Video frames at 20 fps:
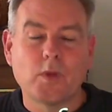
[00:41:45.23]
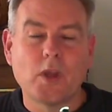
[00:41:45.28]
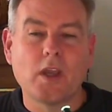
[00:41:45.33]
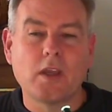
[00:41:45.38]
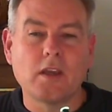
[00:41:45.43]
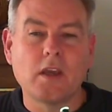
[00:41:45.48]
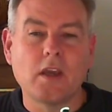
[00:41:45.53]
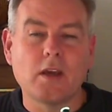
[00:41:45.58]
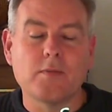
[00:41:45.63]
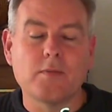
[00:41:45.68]

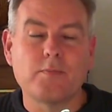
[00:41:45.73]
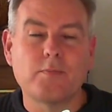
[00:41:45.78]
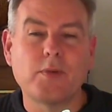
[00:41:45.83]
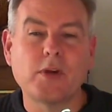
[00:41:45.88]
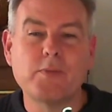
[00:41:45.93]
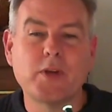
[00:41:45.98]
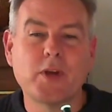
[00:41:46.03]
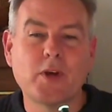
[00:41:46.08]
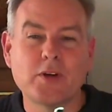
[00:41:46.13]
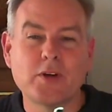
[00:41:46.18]
But
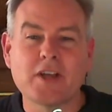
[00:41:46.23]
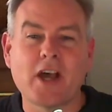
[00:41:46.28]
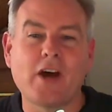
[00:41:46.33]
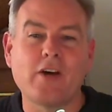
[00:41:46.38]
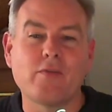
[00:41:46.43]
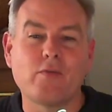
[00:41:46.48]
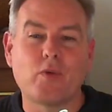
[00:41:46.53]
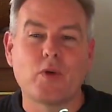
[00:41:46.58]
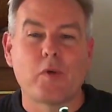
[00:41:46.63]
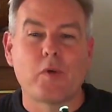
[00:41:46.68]
it'd be good to
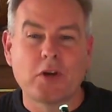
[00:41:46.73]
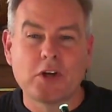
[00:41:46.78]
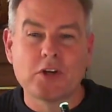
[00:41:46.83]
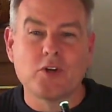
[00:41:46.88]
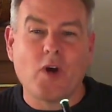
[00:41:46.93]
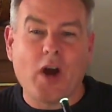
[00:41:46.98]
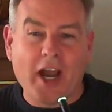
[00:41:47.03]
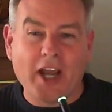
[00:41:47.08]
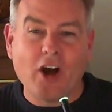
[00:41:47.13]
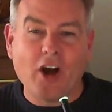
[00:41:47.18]
have. We want to
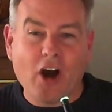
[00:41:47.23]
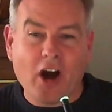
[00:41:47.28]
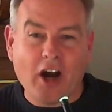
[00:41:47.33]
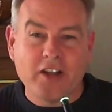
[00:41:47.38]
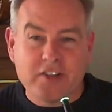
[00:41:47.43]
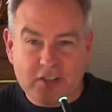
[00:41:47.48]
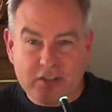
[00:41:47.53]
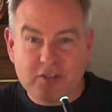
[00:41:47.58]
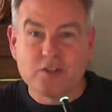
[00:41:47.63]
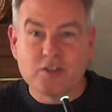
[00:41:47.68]
do
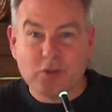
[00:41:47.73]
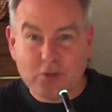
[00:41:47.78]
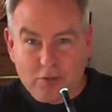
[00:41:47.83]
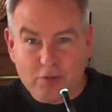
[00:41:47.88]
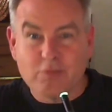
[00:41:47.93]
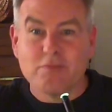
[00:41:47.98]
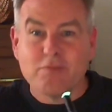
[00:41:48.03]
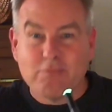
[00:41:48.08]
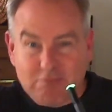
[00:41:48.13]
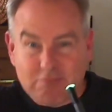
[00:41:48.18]
AI to
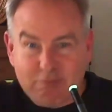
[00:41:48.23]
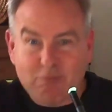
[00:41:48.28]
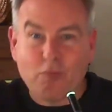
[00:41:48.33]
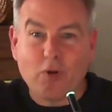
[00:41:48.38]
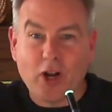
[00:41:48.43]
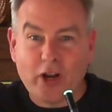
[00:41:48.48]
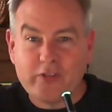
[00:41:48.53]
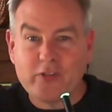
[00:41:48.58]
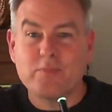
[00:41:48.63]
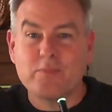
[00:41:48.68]
do
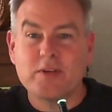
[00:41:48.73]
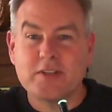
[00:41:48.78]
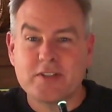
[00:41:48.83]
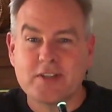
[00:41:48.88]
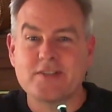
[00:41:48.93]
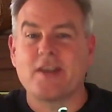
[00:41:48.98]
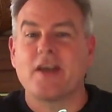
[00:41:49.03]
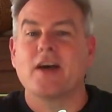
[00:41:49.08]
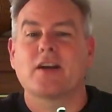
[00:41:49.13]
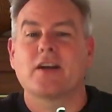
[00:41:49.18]
whatever
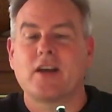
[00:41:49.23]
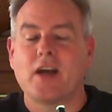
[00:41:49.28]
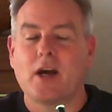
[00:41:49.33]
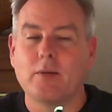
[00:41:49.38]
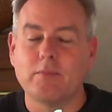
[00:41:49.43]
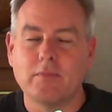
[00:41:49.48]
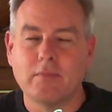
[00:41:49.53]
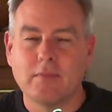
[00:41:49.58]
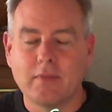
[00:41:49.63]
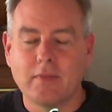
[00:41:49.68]
business
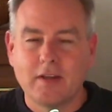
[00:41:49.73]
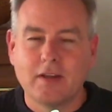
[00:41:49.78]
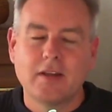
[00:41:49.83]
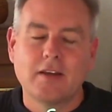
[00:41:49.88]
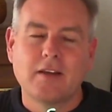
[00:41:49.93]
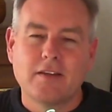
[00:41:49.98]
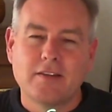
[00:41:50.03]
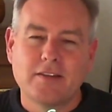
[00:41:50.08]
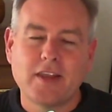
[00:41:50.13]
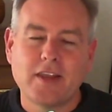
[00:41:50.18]
outcome.
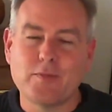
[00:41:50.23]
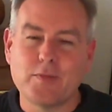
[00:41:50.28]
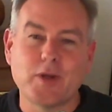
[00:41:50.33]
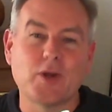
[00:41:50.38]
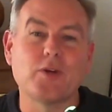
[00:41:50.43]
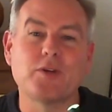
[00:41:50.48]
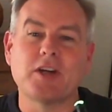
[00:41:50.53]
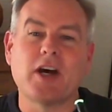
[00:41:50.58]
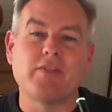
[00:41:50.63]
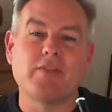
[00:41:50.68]
That would be
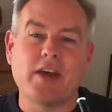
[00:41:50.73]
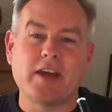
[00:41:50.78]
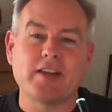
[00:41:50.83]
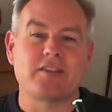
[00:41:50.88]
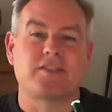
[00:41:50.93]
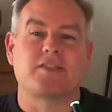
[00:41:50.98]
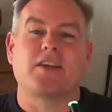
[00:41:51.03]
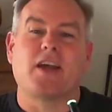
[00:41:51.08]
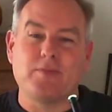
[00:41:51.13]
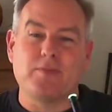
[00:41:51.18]
good to have
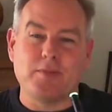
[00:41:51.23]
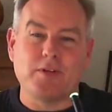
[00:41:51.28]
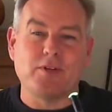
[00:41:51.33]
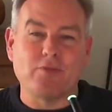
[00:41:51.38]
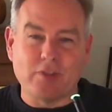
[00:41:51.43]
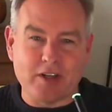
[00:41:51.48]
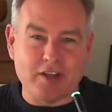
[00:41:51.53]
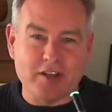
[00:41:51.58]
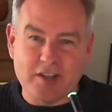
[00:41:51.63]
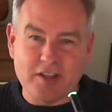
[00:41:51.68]
that statement
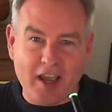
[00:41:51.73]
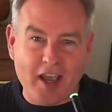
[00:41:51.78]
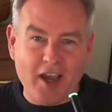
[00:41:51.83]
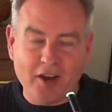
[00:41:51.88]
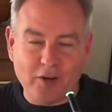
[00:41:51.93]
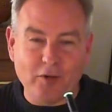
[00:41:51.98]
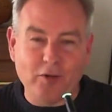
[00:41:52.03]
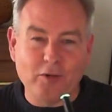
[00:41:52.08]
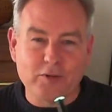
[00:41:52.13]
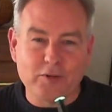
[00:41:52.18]
written
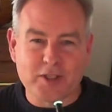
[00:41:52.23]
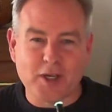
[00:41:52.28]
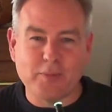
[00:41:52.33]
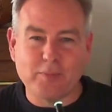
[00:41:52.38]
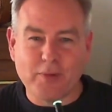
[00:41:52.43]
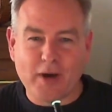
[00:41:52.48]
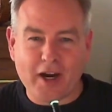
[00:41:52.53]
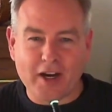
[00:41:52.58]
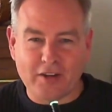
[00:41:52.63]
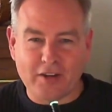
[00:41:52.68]
down or some
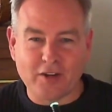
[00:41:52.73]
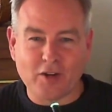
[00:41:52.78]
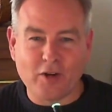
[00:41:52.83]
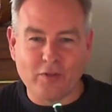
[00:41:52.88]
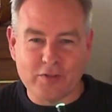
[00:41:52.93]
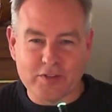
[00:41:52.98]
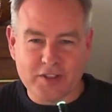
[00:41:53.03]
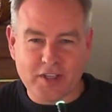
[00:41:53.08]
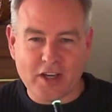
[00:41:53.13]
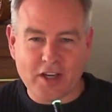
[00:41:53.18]
part of the
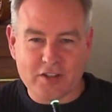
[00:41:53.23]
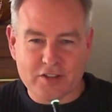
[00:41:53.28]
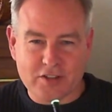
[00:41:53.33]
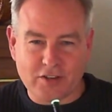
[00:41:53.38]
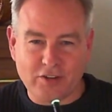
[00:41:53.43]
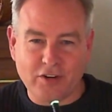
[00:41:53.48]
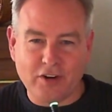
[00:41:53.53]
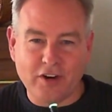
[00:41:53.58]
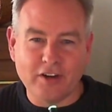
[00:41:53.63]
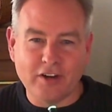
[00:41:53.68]

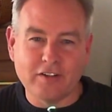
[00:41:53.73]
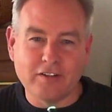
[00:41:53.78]
conversation, right?